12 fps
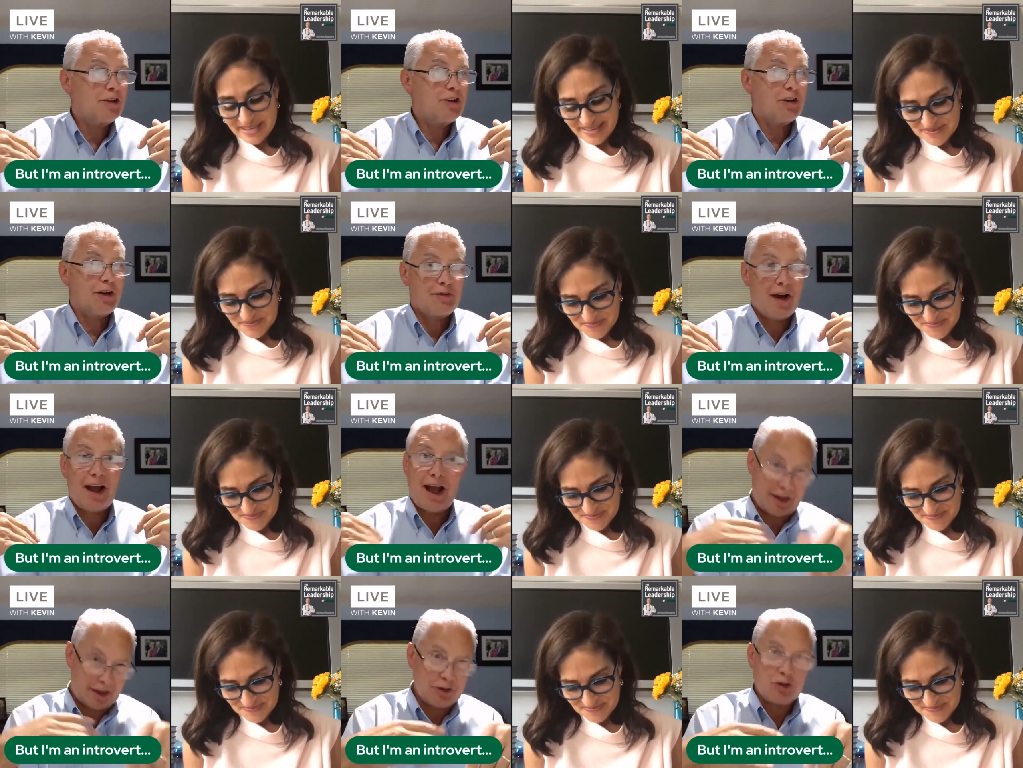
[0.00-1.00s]
Speaker 1: is your advice? I know
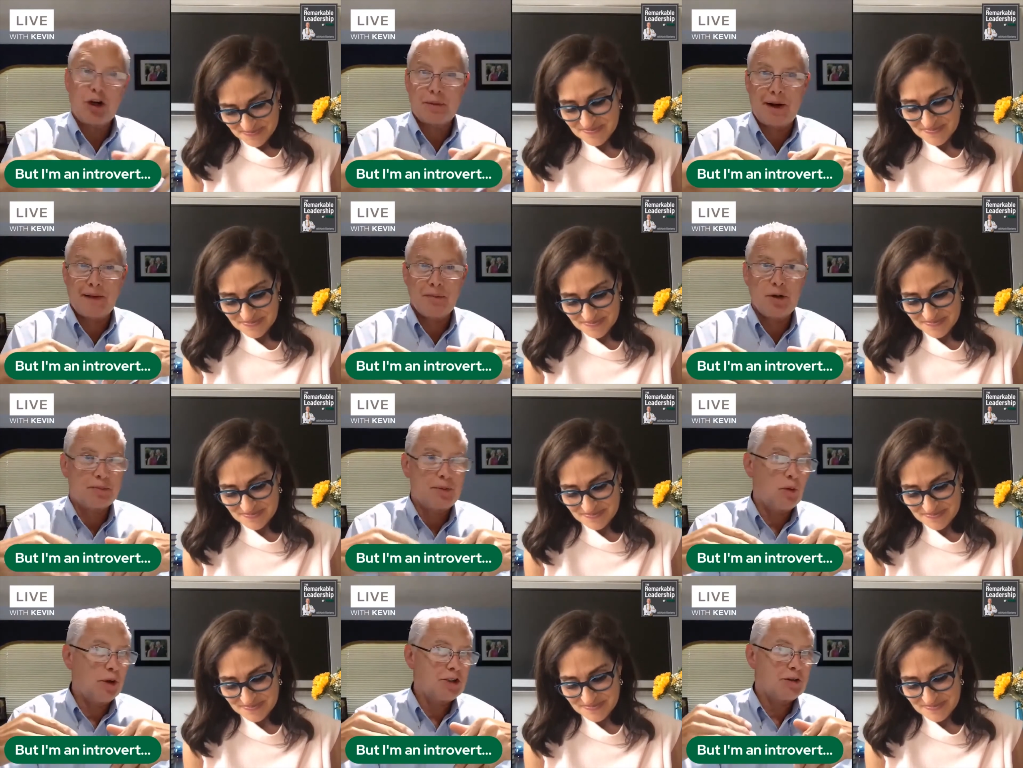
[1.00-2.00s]
you talk about it in the book, but
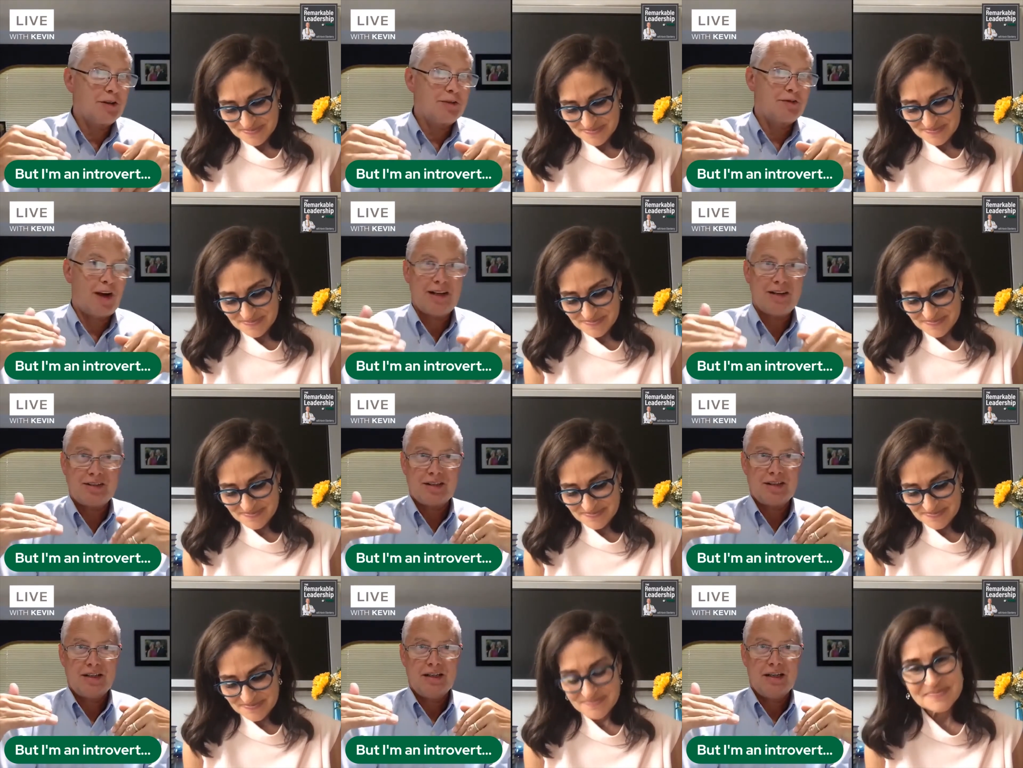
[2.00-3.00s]
what's your advice
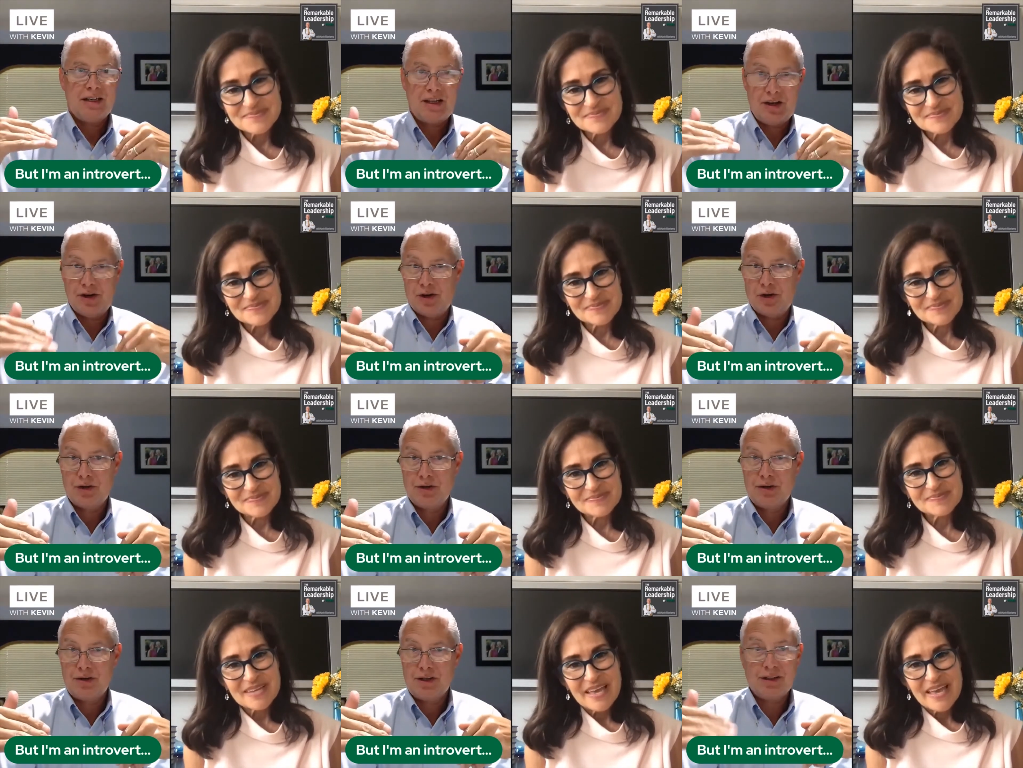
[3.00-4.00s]
here?
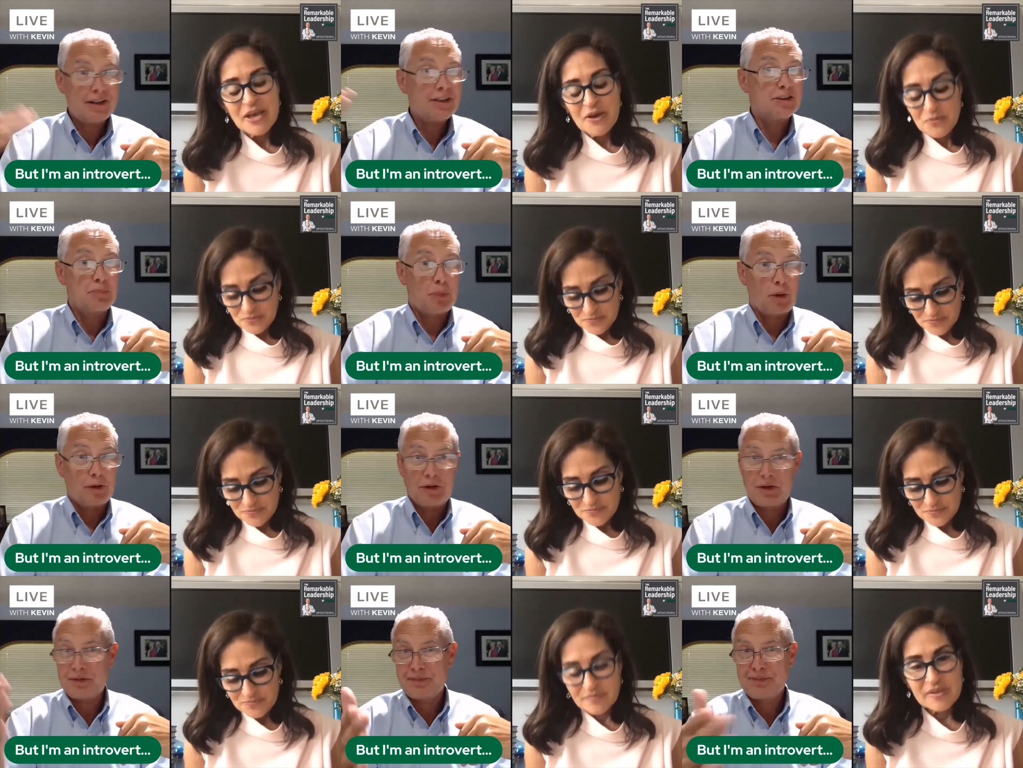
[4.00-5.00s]
Because I think it's important.
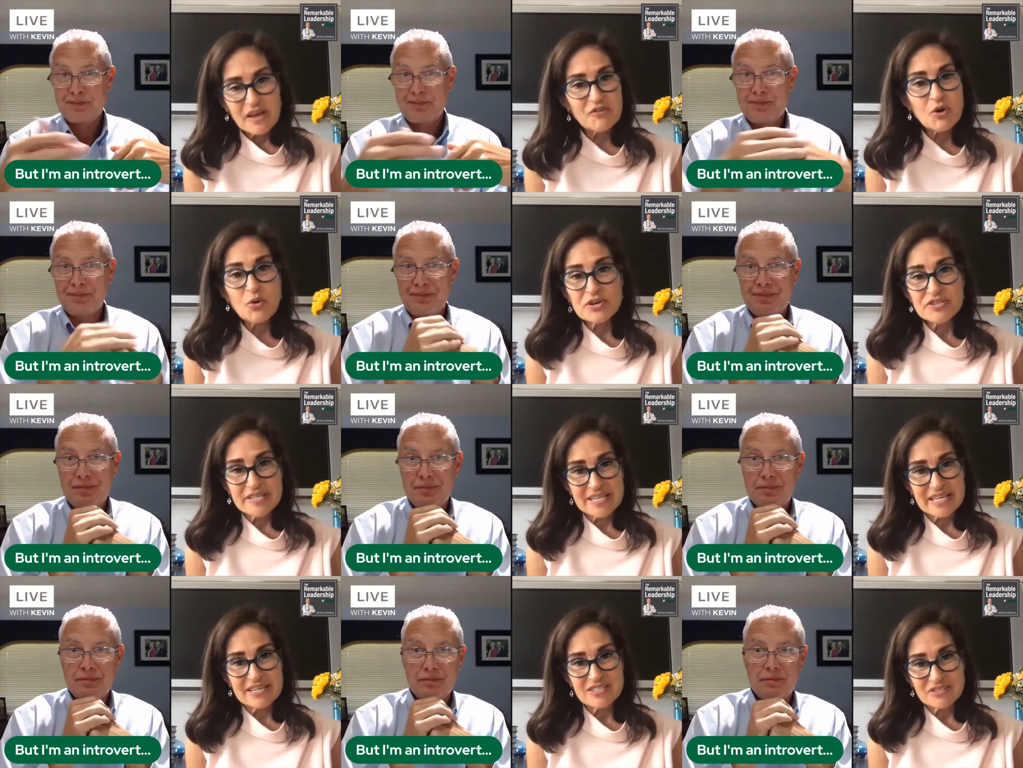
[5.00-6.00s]
Of
Speaker 2: course it
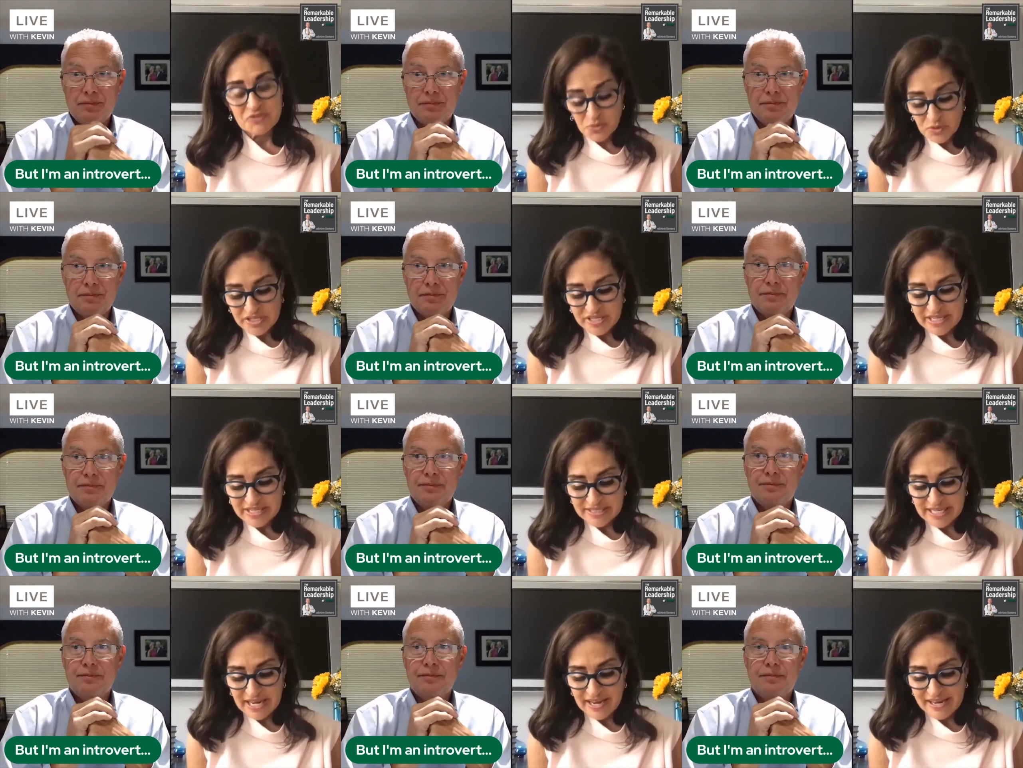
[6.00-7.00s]
is. Of course it is.
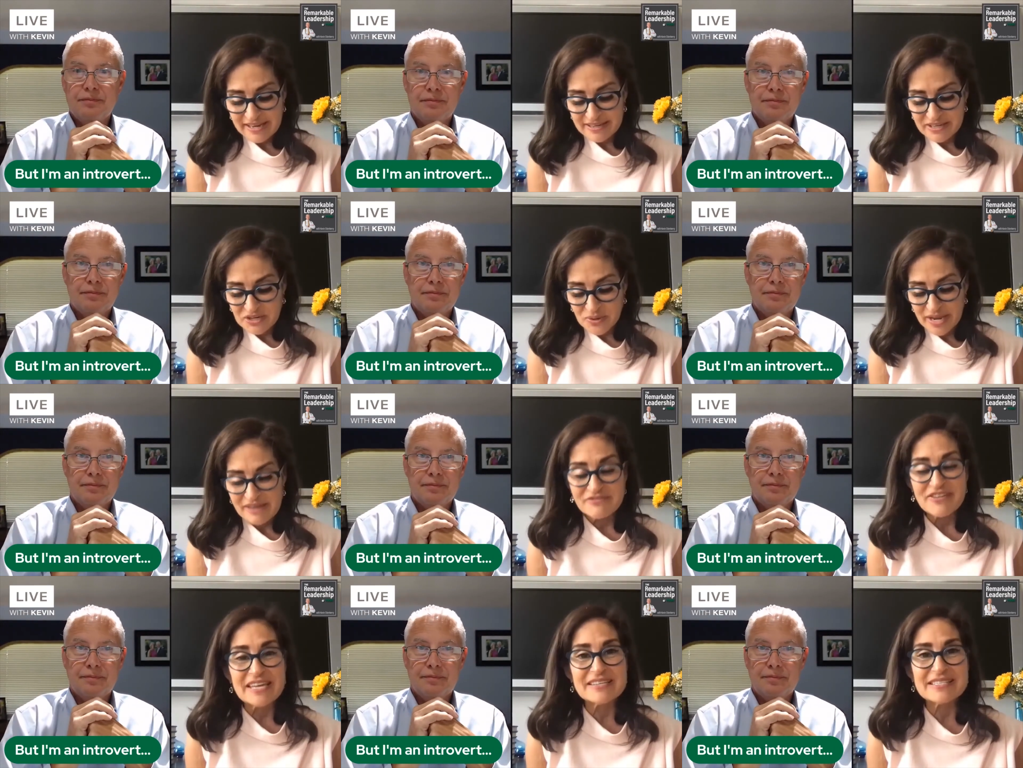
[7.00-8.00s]
And I have
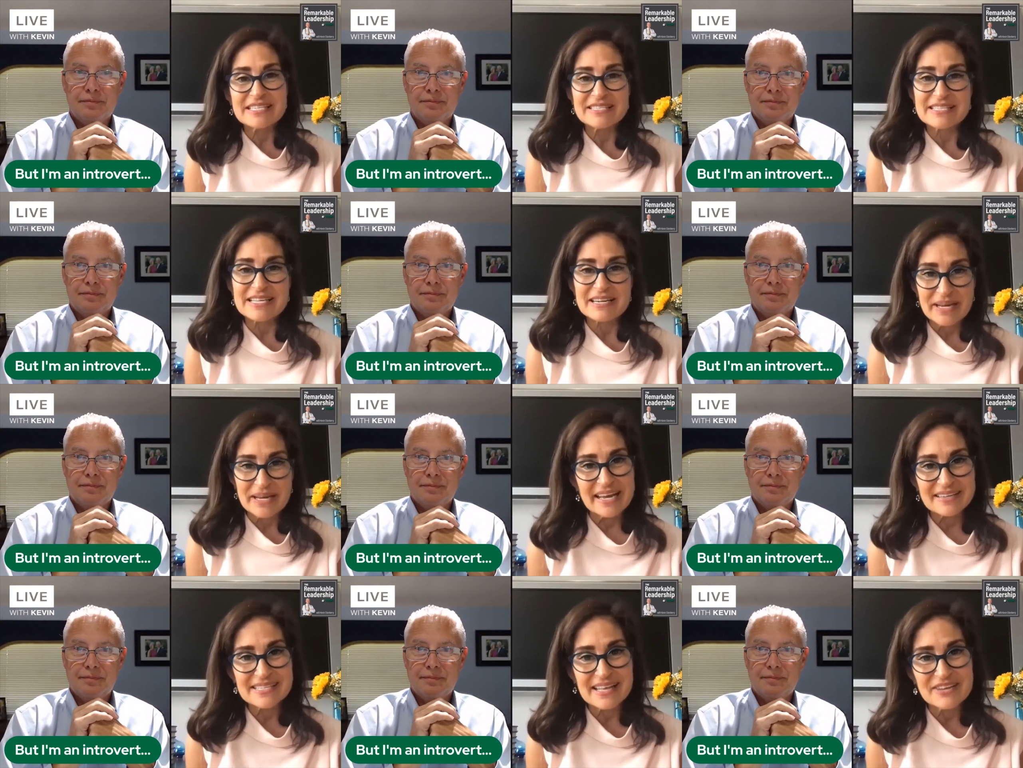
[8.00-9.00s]
fantasies that in my
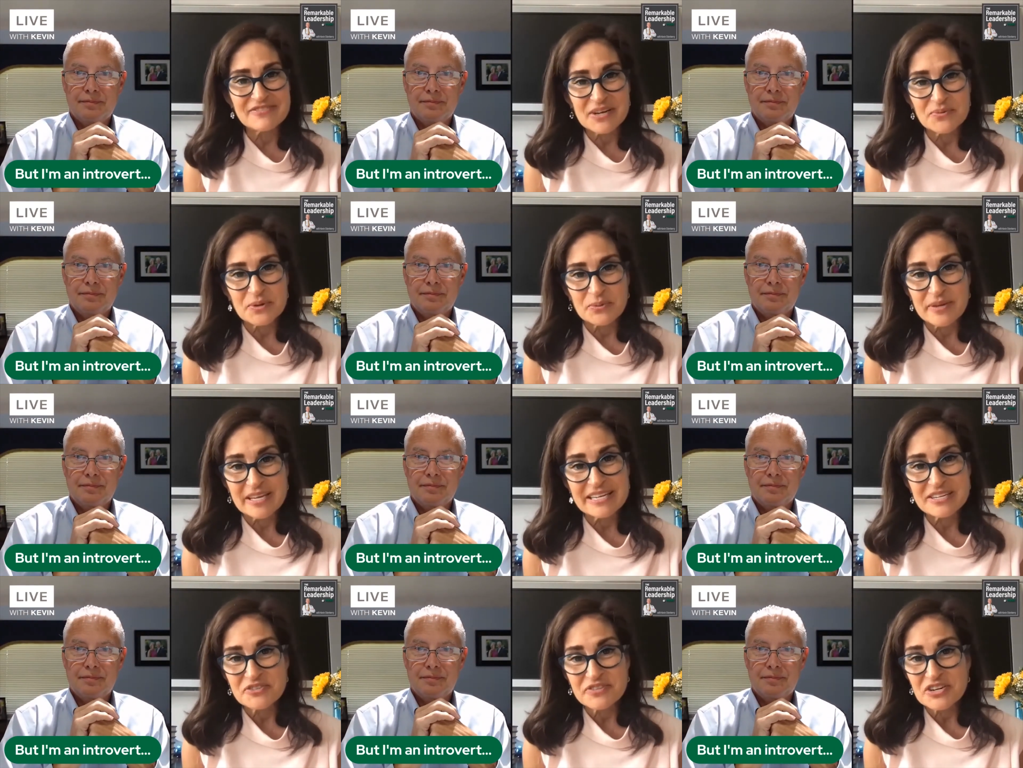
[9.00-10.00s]
next life, I will be an
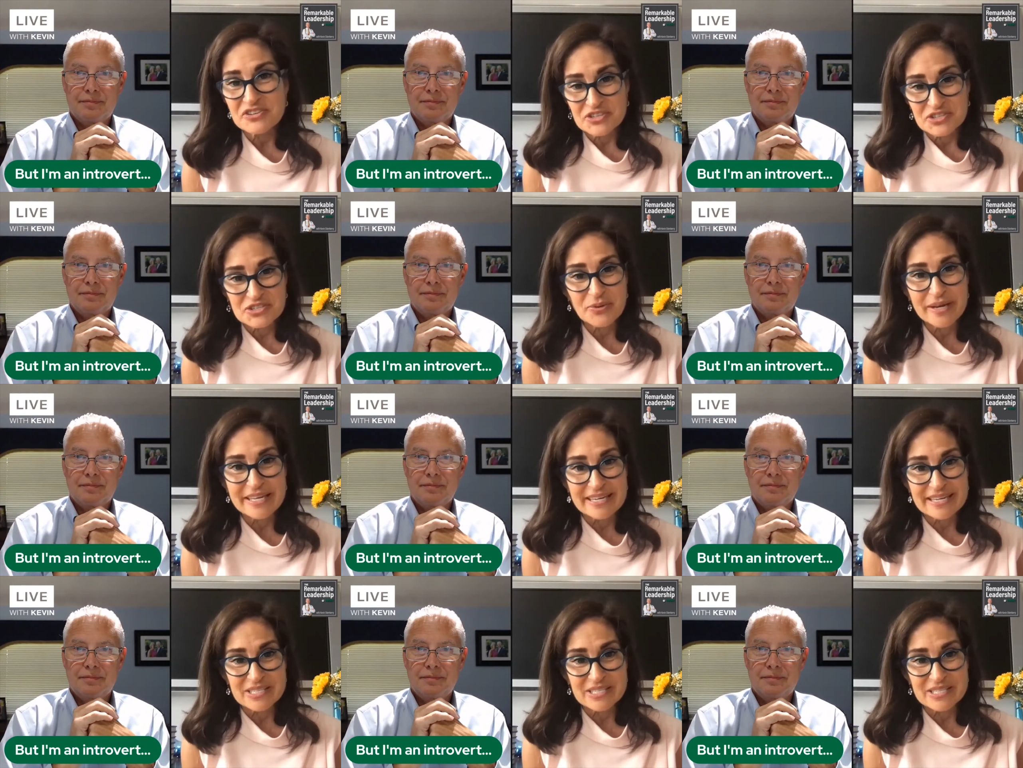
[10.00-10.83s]
introvert just so I can